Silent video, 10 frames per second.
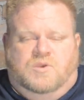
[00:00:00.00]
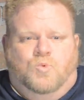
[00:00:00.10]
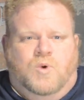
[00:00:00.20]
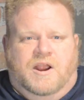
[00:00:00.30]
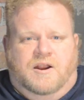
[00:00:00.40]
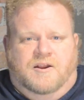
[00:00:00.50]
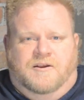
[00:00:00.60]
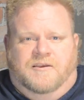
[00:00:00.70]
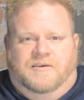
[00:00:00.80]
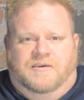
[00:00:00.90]

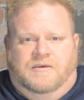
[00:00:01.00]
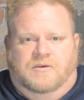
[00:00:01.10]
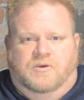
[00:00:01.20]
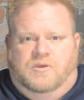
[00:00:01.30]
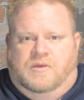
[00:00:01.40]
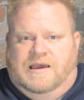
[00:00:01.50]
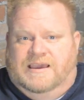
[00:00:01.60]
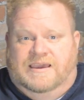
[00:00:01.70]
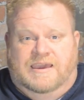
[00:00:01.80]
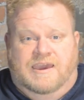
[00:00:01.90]
where
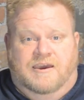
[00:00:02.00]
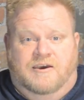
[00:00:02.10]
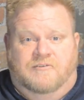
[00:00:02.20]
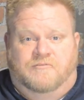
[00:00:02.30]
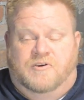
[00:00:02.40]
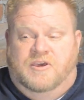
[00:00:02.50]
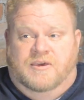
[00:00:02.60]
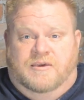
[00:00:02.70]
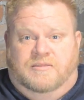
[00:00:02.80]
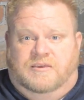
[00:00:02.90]
I have
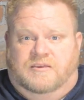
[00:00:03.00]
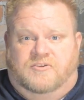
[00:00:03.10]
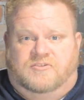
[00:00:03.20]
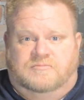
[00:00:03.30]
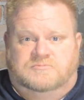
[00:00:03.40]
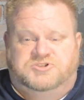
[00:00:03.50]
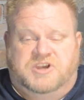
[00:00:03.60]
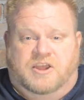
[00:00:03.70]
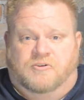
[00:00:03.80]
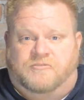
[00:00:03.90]
these
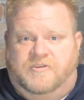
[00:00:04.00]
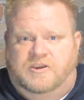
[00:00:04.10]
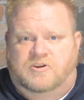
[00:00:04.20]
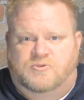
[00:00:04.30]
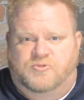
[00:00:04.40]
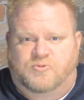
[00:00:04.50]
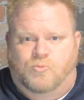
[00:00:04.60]
shadow figures